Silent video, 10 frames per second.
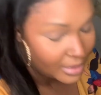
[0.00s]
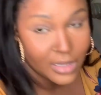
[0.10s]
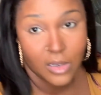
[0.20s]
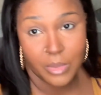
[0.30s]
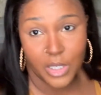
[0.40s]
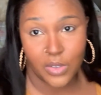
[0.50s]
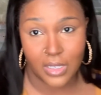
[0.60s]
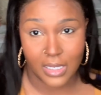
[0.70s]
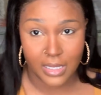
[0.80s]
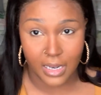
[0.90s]
So to be sure that
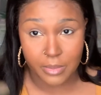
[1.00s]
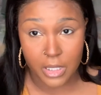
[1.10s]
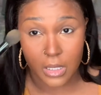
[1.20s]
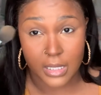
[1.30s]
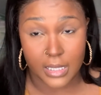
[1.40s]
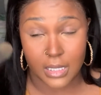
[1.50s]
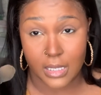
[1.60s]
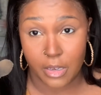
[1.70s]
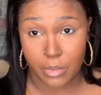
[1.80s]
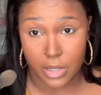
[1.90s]
it's set, I'm just going to take the
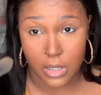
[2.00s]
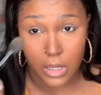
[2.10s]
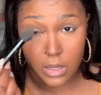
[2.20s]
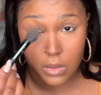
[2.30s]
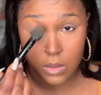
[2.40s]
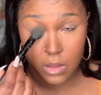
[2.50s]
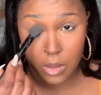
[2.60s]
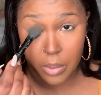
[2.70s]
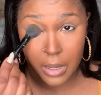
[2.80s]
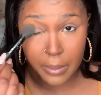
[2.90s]
same brush that I used to
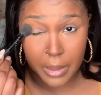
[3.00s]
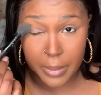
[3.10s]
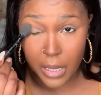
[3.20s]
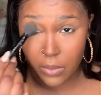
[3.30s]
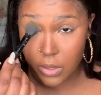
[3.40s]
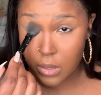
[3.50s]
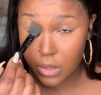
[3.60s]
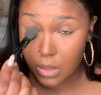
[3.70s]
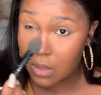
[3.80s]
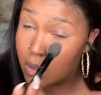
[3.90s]
apply my powder
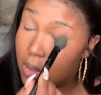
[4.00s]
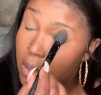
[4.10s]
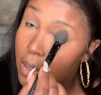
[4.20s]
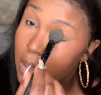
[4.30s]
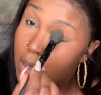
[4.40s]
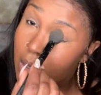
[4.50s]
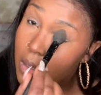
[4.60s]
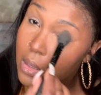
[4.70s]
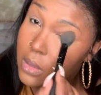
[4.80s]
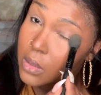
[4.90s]

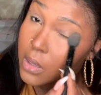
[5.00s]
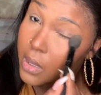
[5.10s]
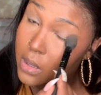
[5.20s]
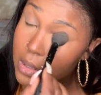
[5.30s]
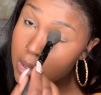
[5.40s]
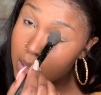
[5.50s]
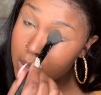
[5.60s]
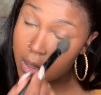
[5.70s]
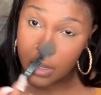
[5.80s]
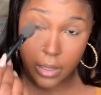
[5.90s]
and just kind of set
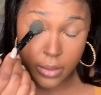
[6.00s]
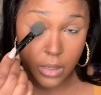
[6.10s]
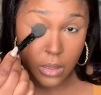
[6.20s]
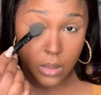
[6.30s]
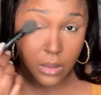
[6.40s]
that area.